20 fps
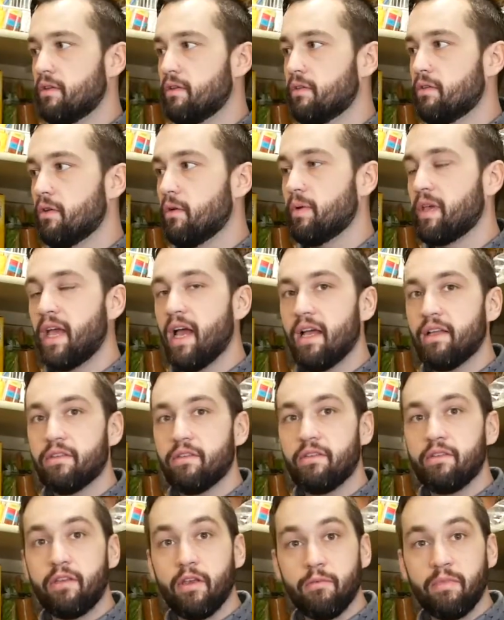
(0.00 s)
So we got
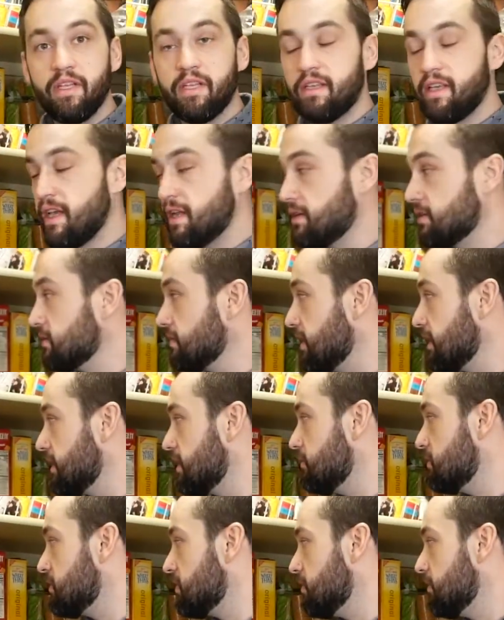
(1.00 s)
some containers, like
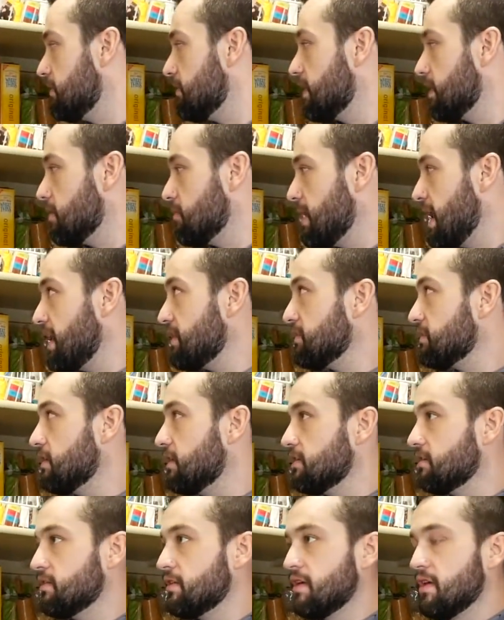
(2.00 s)
Kim showed, we've got our
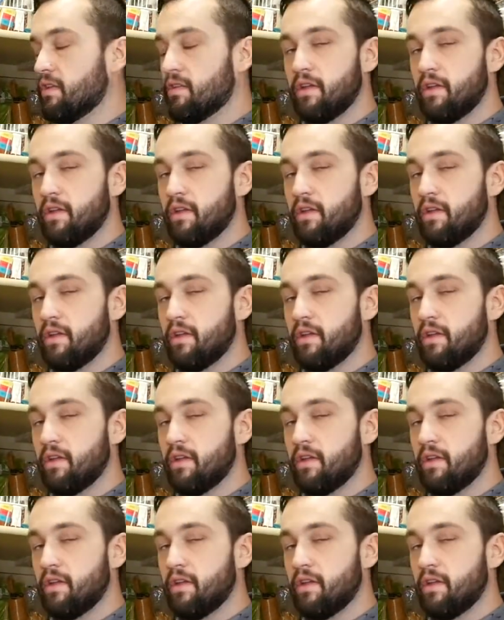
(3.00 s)
baskets.